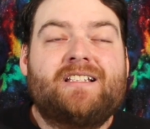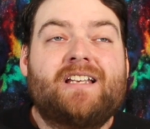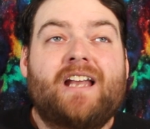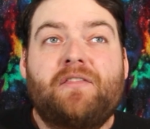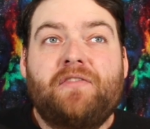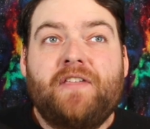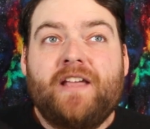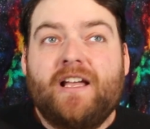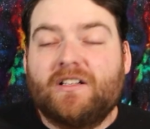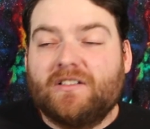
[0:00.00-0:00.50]
And I
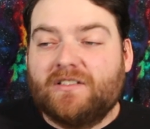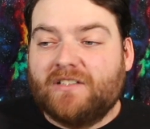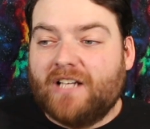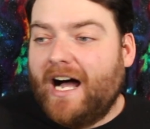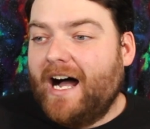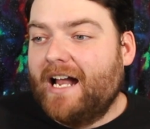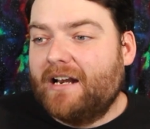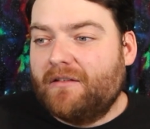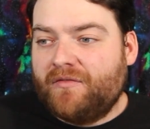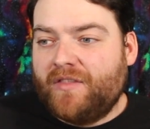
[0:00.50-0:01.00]
think a
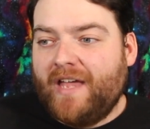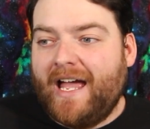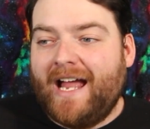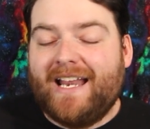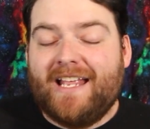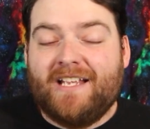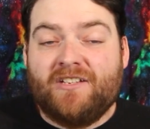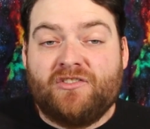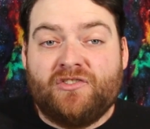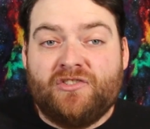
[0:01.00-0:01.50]
lot of
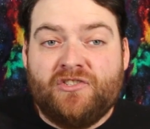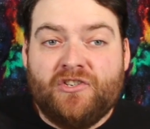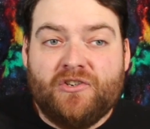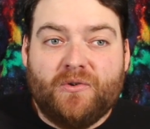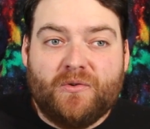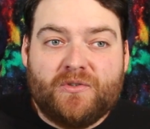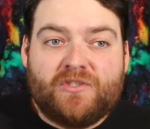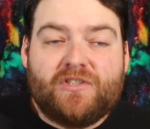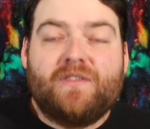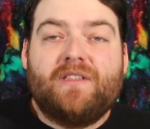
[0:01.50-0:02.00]
that is
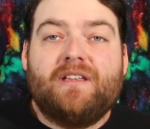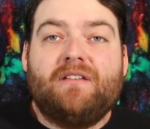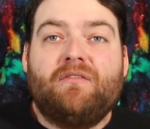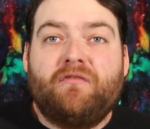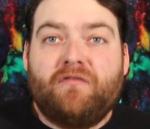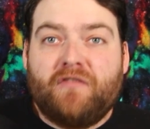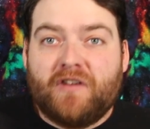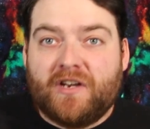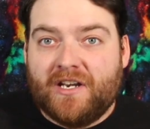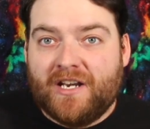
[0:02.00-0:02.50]
due to the
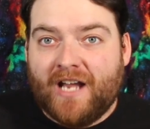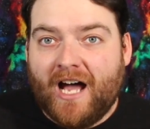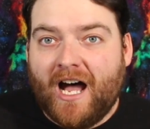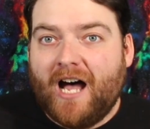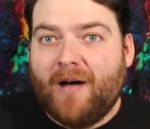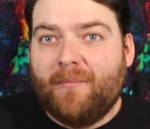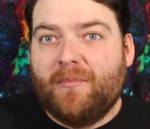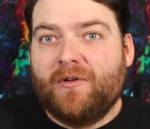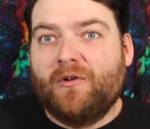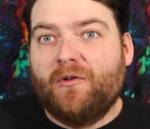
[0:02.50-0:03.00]

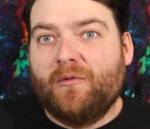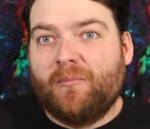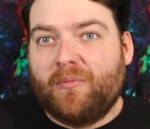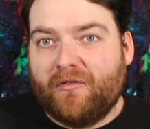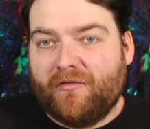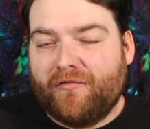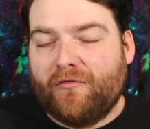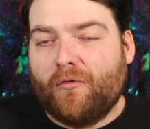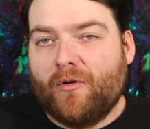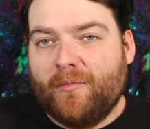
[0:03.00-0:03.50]
phenomenal
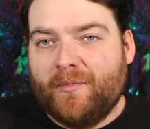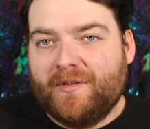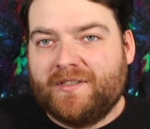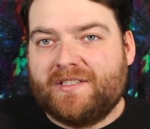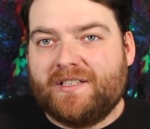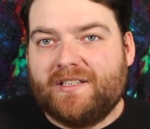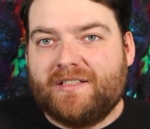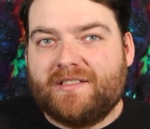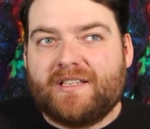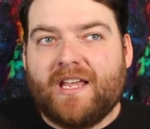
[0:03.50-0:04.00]

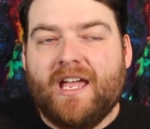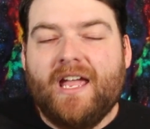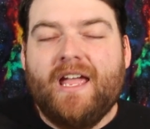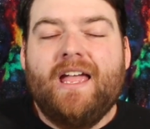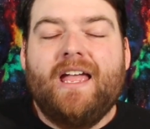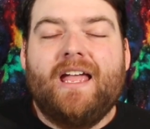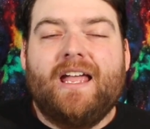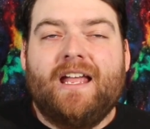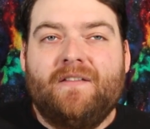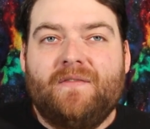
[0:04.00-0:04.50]
performances
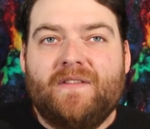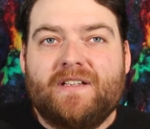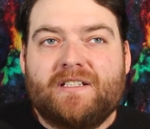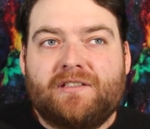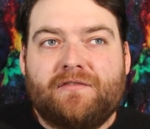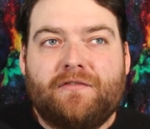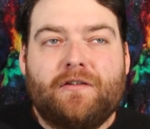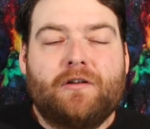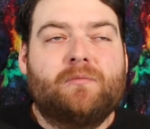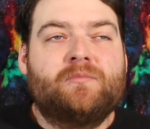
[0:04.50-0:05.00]
in
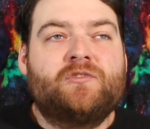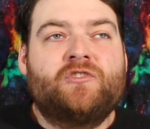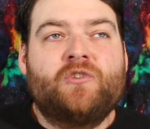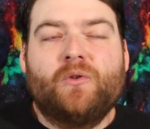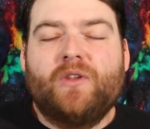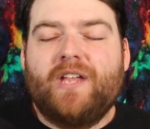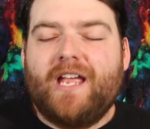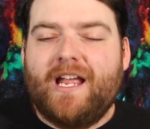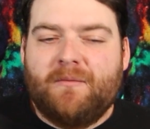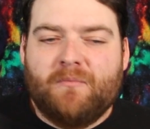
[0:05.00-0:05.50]
this film.
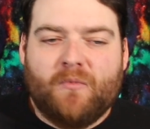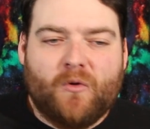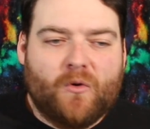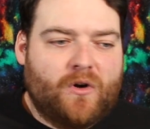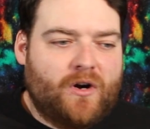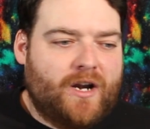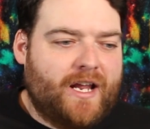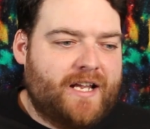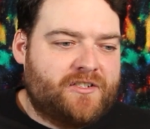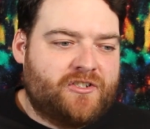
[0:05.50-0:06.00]
Julianne
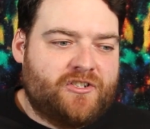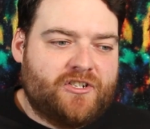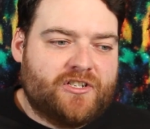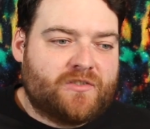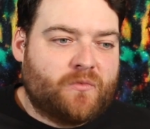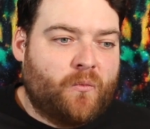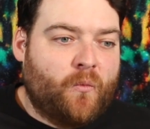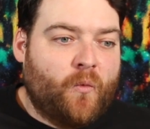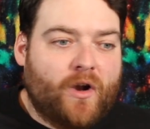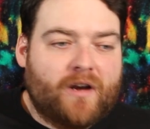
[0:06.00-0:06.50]
Moore is
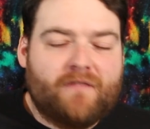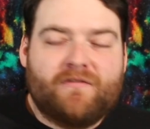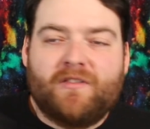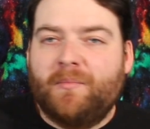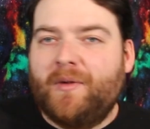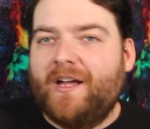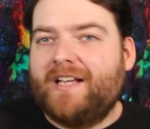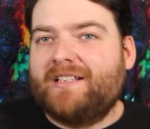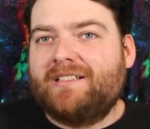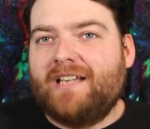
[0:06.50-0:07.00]
just one of the
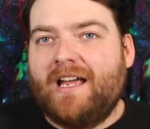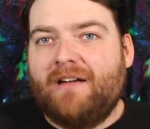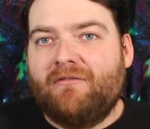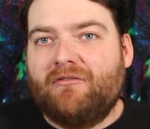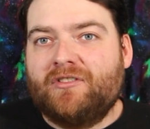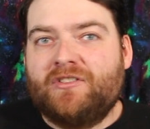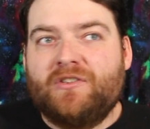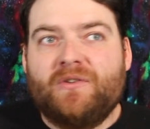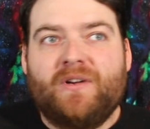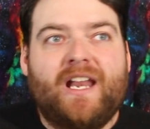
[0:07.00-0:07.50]
best to
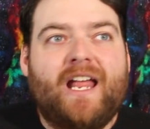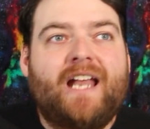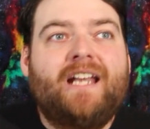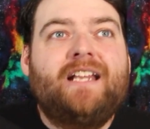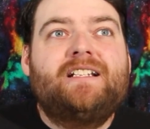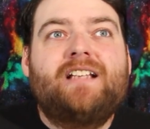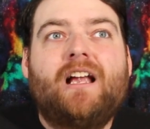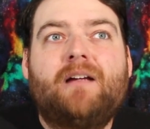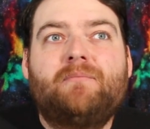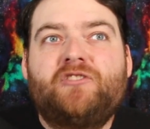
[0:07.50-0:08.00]
ever do it.
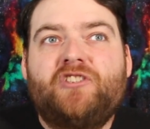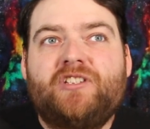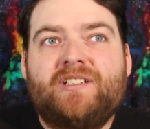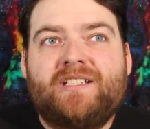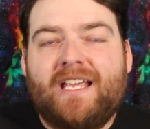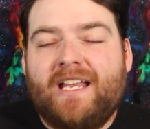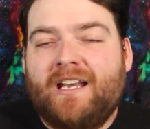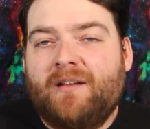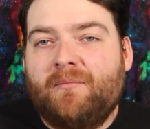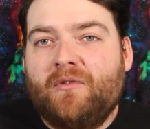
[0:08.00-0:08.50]
Anytime she's
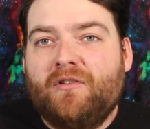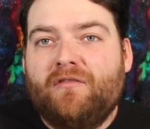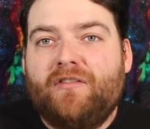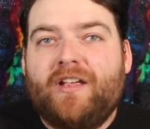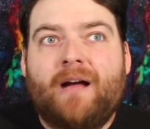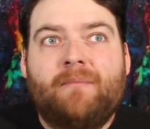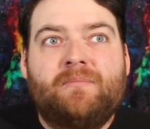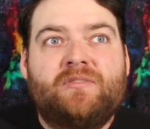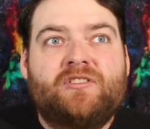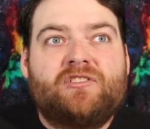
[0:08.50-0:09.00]
in a
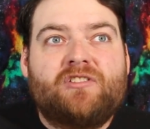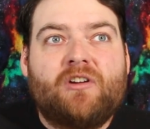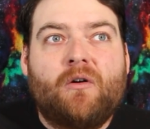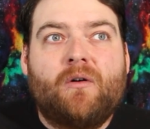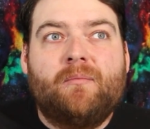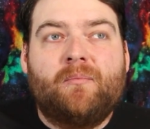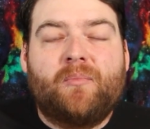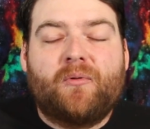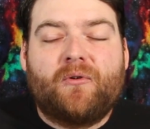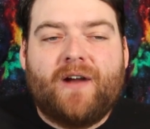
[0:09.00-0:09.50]
movie, I'm so
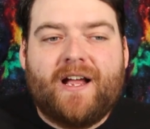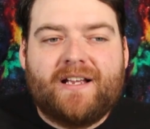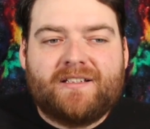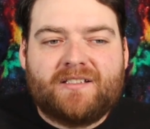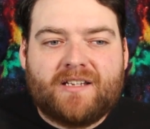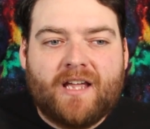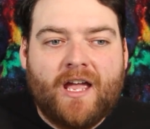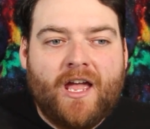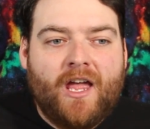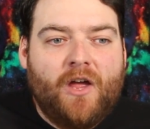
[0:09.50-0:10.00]

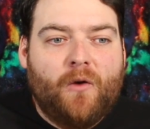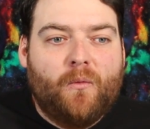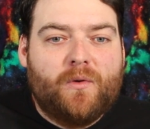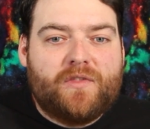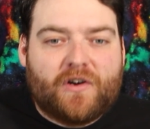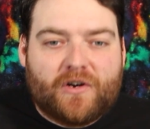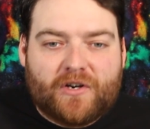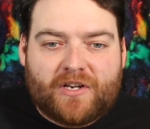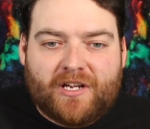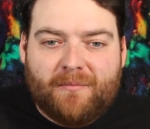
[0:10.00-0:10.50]
impressed with
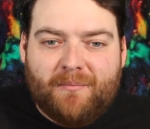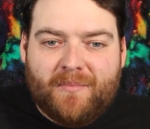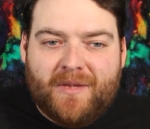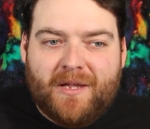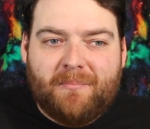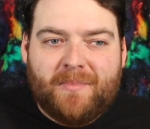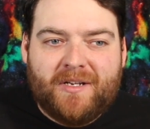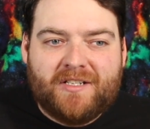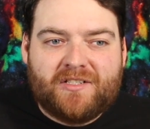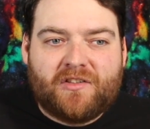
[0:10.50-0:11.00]
her
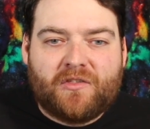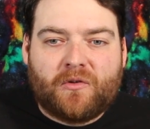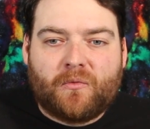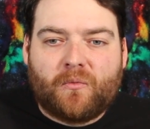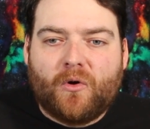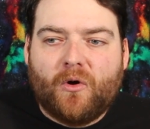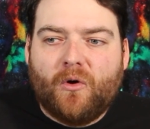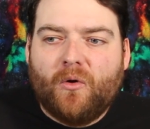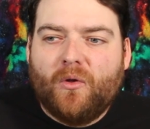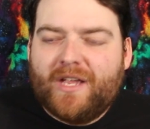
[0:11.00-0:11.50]
commitment to the
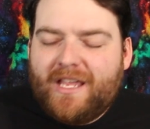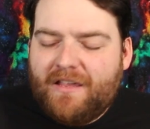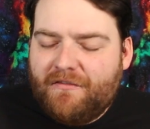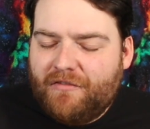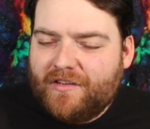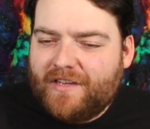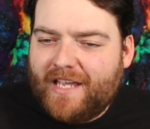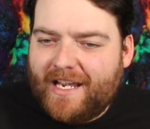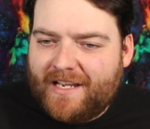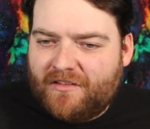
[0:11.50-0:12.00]
role,
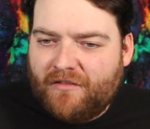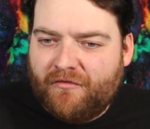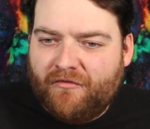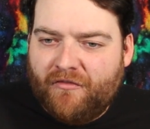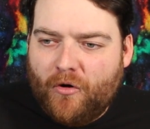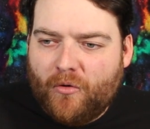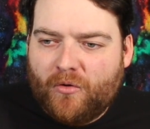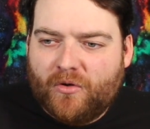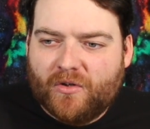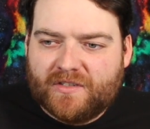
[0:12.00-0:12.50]
even like the
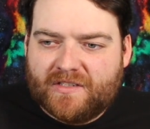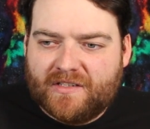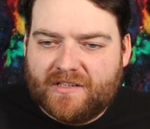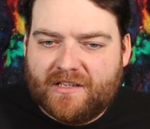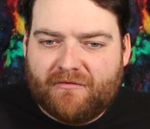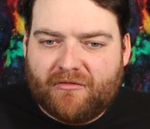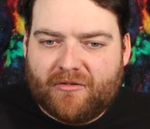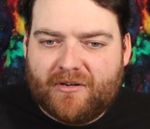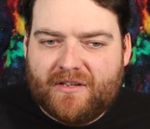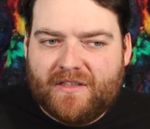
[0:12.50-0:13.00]
vocal
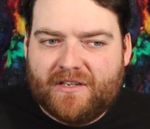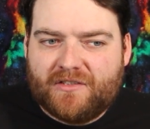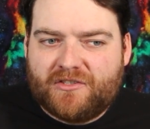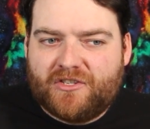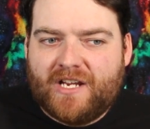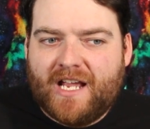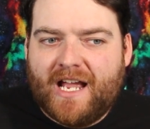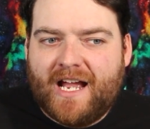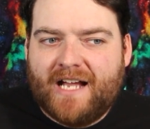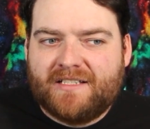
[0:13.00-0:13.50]
delivery that
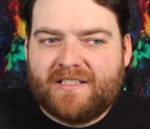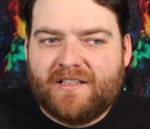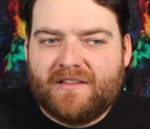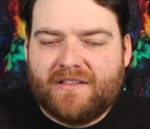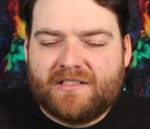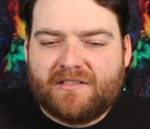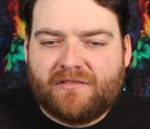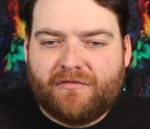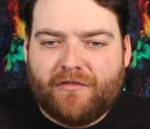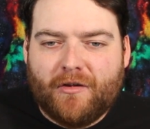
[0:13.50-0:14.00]
she has in
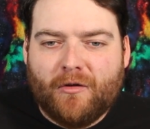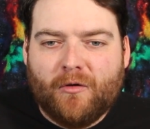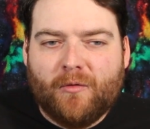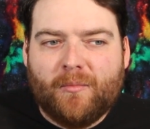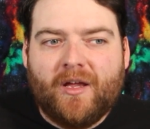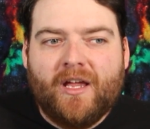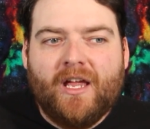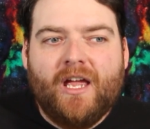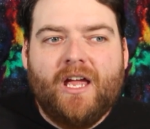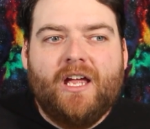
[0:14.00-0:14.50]
this film.